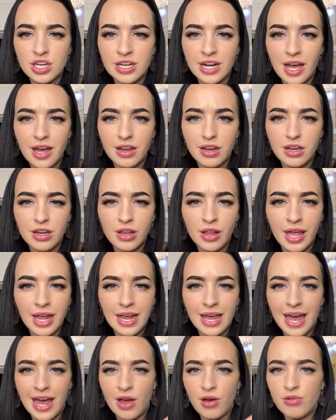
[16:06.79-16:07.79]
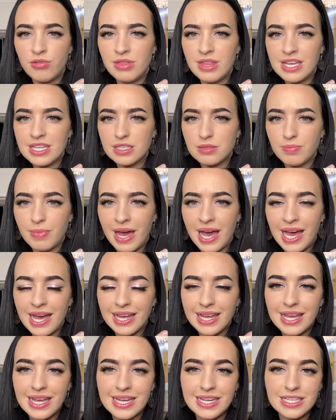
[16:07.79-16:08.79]
not like how this bag
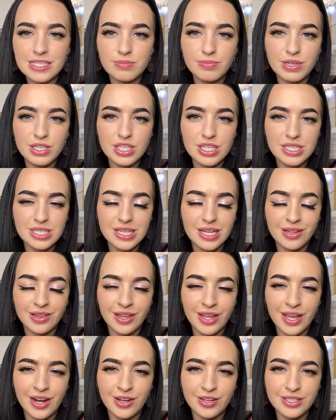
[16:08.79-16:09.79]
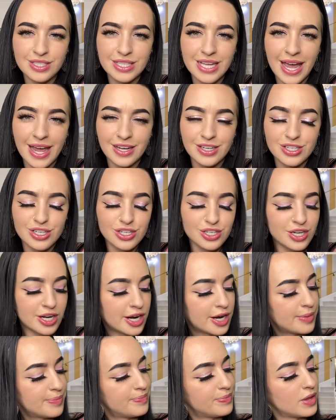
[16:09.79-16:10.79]
is, but just a little texture.